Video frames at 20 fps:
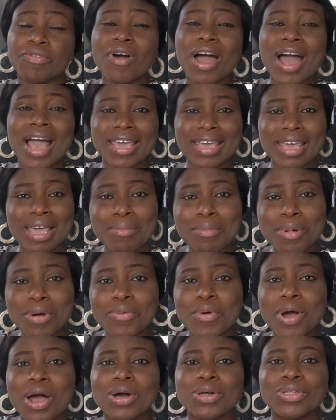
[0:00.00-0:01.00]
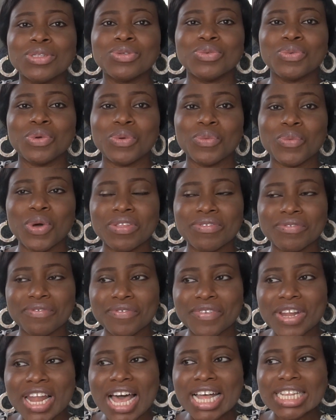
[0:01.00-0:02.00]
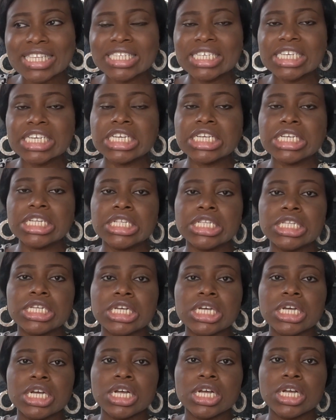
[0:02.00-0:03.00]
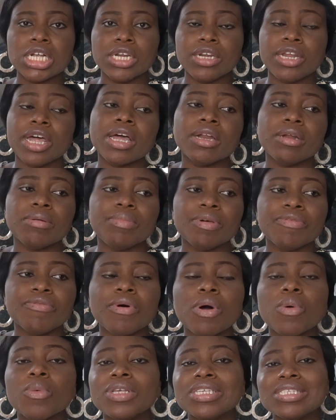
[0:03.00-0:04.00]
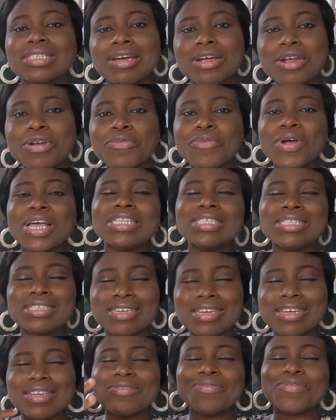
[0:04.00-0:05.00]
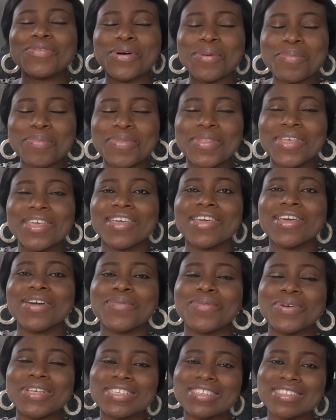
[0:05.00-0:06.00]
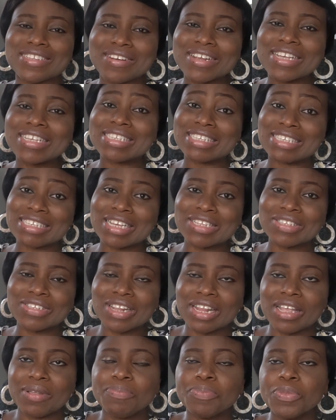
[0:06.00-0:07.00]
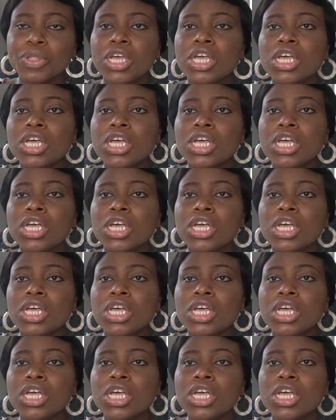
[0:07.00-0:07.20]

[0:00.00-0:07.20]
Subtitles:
I came around. We went flatting, then before we started renting, from there we started settling.